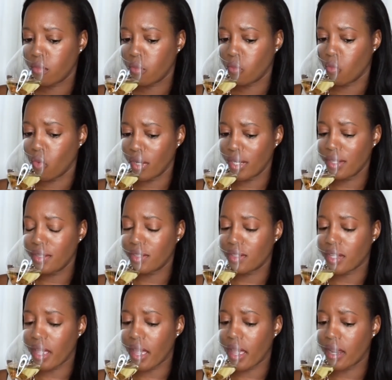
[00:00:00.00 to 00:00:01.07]
What is
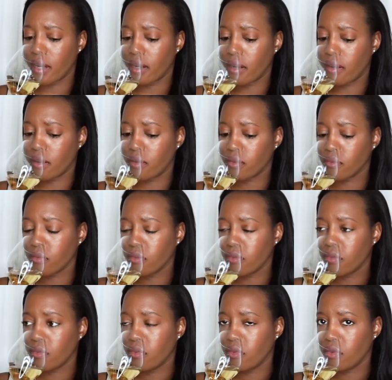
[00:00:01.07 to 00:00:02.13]
that?
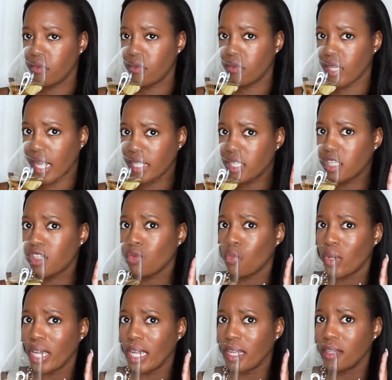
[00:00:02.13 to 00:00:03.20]
That's
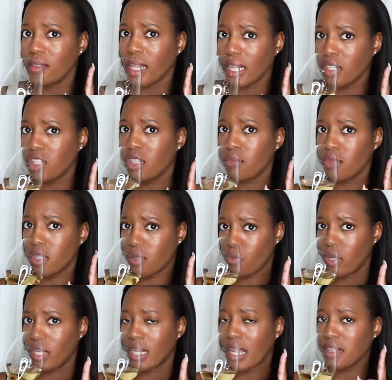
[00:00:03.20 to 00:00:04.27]
sweet. That's some
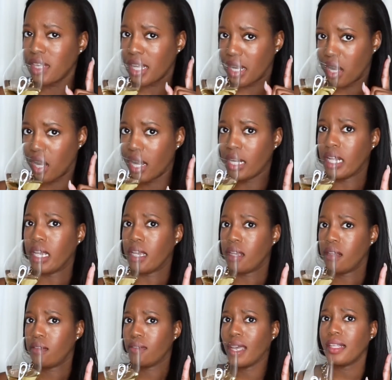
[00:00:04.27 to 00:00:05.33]
sweet. That's like honey.
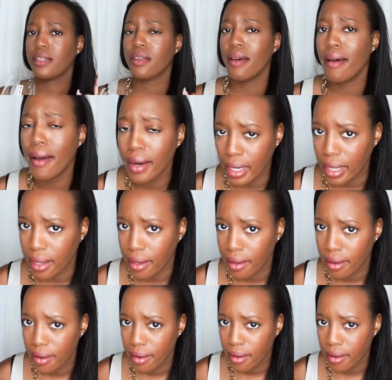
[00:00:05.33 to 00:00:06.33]
That's honey.